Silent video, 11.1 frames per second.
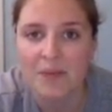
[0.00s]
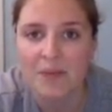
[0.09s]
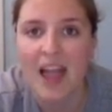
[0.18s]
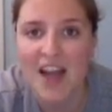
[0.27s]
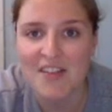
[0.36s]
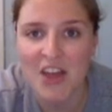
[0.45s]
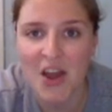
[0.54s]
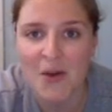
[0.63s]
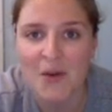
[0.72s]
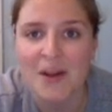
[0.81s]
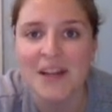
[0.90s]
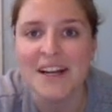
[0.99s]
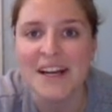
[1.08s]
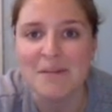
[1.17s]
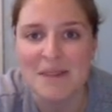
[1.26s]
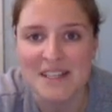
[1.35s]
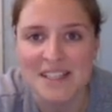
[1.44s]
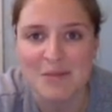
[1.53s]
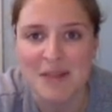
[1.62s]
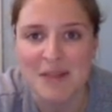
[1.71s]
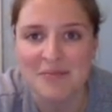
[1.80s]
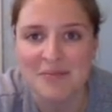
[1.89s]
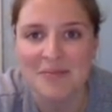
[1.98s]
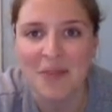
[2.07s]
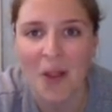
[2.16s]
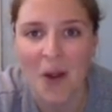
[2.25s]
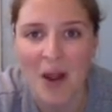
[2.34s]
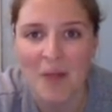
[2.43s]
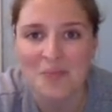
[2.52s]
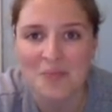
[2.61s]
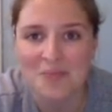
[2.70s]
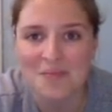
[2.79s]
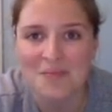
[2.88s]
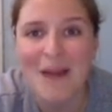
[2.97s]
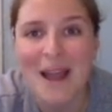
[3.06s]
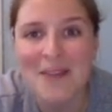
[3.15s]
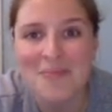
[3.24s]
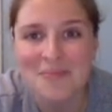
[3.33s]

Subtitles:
Have a go and message me. All right, bye.